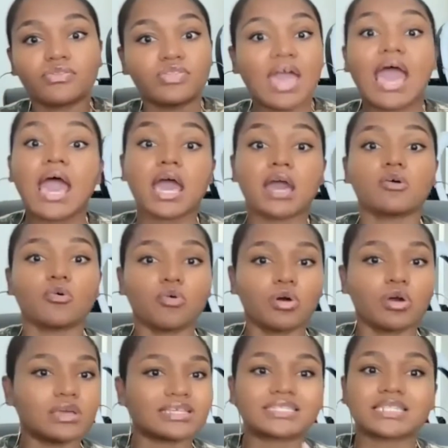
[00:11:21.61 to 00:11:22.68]
that
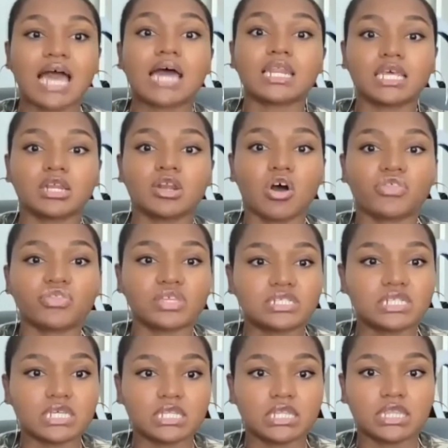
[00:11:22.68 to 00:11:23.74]
is not an
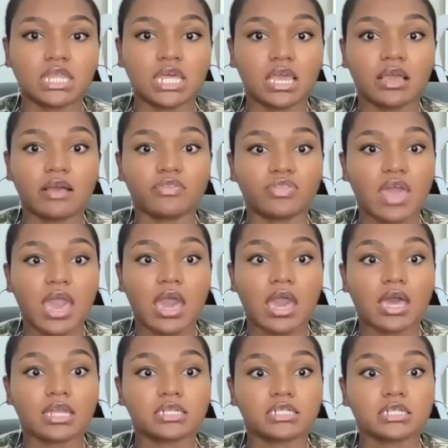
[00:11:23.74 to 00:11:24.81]
authentic thing
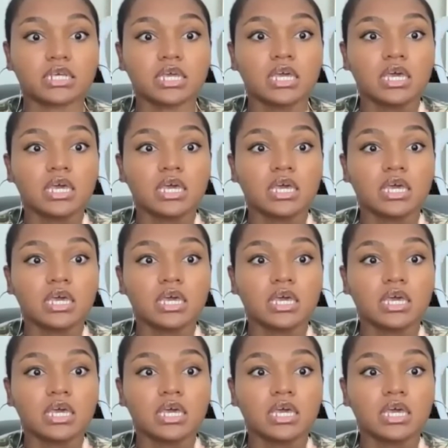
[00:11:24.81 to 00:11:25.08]
that